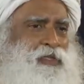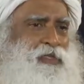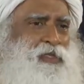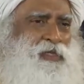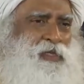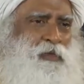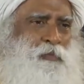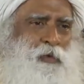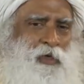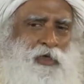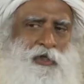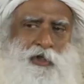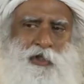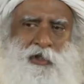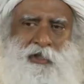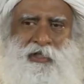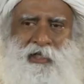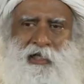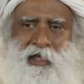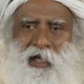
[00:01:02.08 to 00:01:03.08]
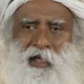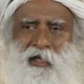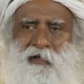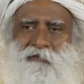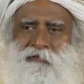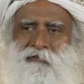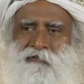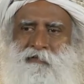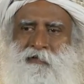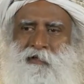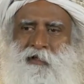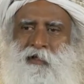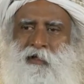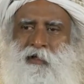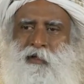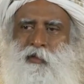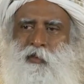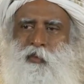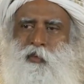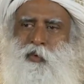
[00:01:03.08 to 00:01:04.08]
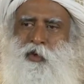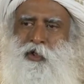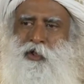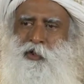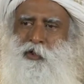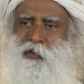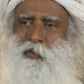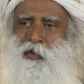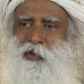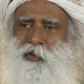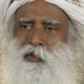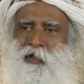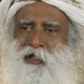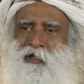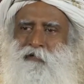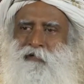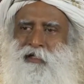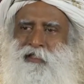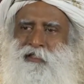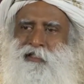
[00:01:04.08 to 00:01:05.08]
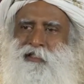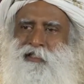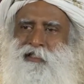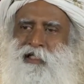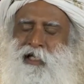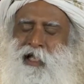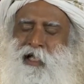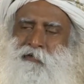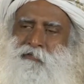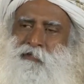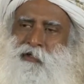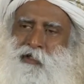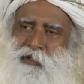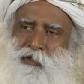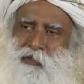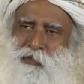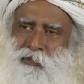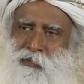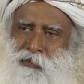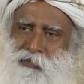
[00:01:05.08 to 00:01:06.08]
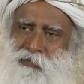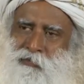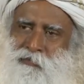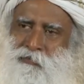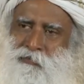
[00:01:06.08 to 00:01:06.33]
this is a precious life, what do you want to invest this life into?